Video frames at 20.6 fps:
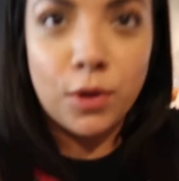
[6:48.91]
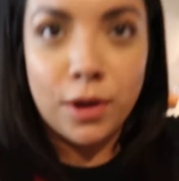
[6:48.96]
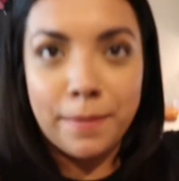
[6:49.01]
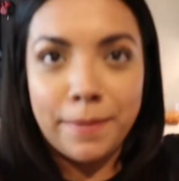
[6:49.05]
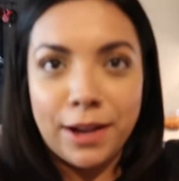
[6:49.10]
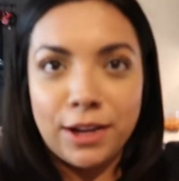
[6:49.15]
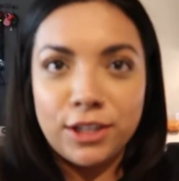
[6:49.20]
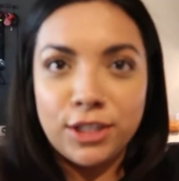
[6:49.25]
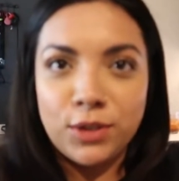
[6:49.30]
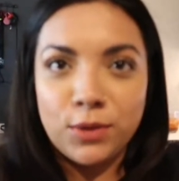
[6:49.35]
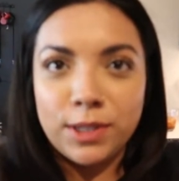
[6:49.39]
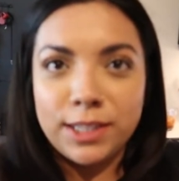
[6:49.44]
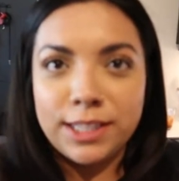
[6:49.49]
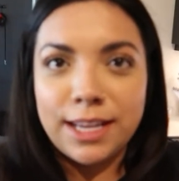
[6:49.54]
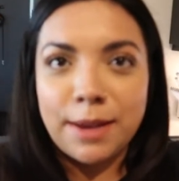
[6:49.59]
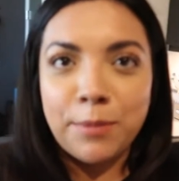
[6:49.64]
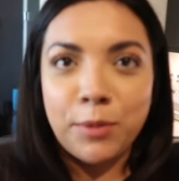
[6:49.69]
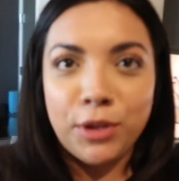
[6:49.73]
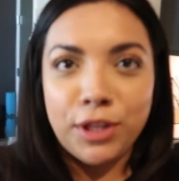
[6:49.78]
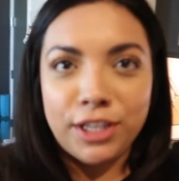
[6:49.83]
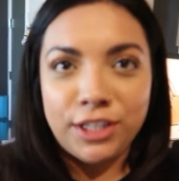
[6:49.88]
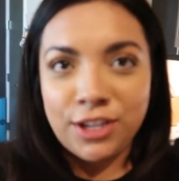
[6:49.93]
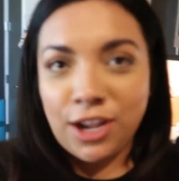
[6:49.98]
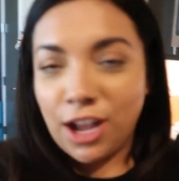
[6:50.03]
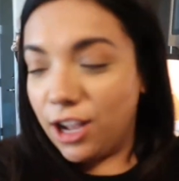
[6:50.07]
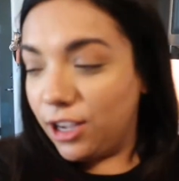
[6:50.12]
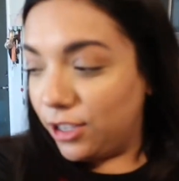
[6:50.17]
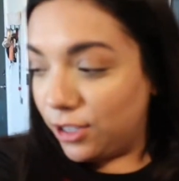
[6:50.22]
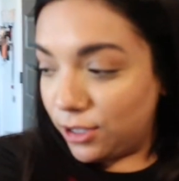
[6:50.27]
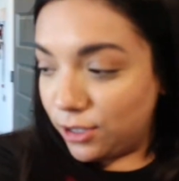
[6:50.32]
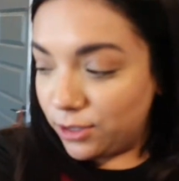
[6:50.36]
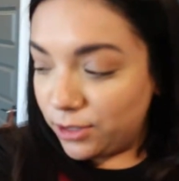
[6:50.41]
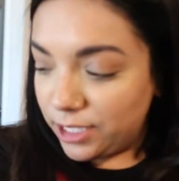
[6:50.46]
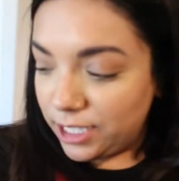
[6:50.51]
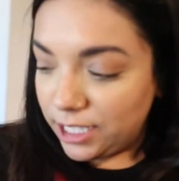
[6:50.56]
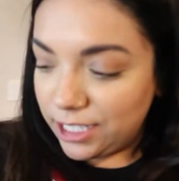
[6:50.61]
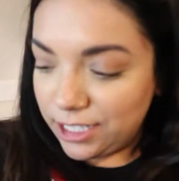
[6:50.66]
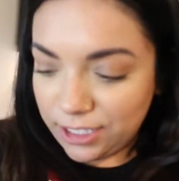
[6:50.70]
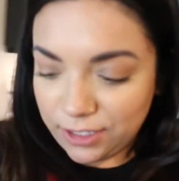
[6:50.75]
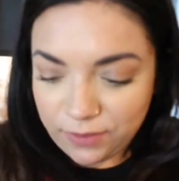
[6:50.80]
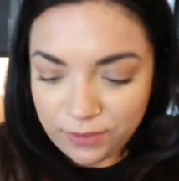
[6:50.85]
We're about to assemble the tacos.
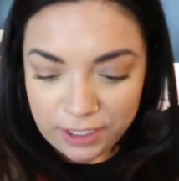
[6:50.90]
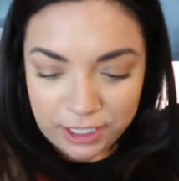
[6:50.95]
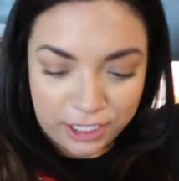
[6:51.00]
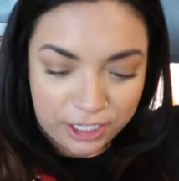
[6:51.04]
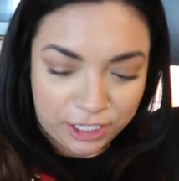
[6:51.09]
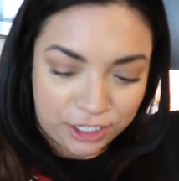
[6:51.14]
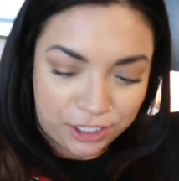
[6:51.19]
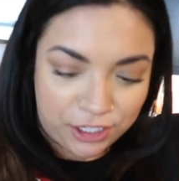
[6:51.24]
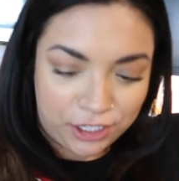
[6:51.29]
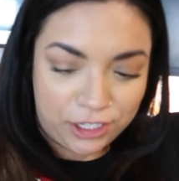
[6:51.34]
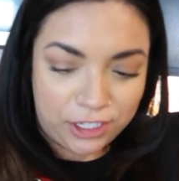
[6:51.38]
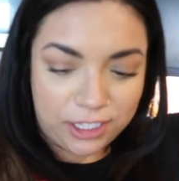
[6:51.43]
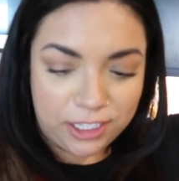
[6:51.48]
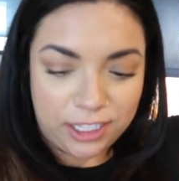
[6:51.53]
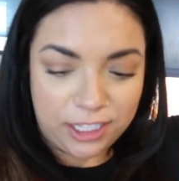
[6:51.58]
I just finished